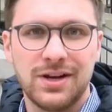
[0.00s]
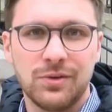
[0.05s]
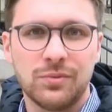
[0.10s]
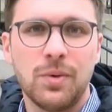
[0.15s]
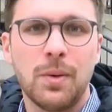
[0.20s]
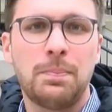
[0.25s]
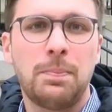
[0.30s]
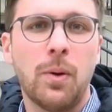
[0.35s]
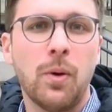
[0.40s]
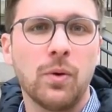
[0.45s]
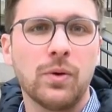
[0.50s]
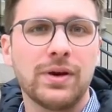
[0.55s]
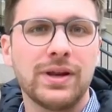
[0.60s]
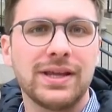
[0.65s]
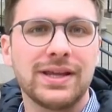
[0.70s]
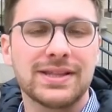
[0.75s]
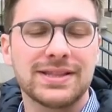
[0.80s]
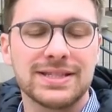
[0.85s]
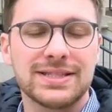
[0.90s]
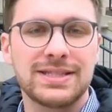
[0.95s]

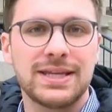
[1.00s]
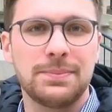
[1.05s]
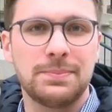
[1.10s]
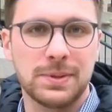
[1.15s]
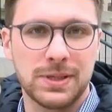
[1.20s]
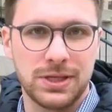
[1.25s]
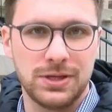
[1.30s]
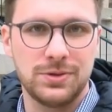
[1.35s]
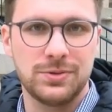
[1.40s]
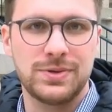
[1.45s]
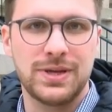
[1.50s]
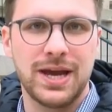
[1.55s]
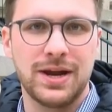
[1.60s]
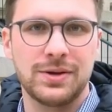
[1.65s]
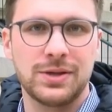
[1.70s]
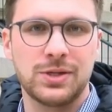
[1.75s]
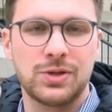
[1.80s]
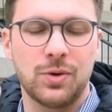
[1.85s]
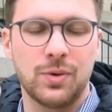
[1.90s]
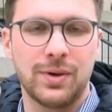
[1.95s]
Reporting at the Tippecanoe
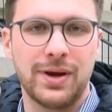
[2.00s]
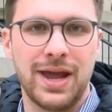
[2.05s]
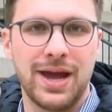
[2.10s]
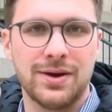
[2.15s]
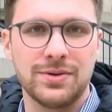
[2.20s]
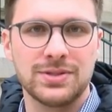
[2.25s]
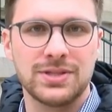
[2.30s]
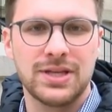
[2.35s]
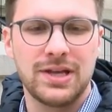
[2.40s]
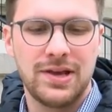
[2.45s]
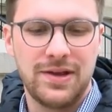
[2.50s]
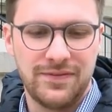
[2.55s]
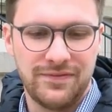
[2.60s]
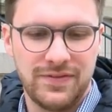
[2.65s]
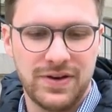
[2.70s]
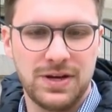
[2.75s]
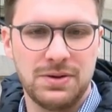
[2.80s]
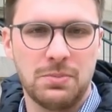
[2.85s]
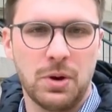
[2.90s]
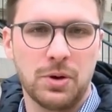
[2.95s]
County Courthouse,
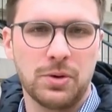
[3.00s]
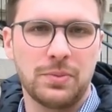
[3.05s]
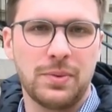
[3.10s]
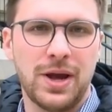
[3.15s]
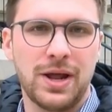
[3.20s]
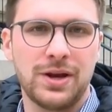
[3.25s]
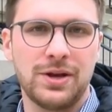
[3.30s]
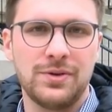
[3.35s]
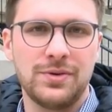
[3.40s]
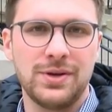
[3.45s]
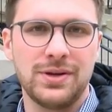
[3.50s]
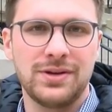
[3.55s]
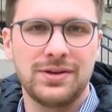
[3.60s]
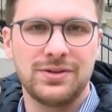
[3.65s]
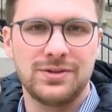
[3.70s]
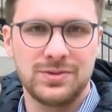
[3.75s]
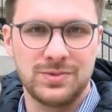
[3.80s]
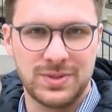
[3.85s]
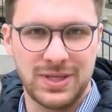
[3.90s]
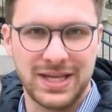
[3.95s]
Vinny Martirano,
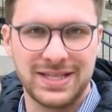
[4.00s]
News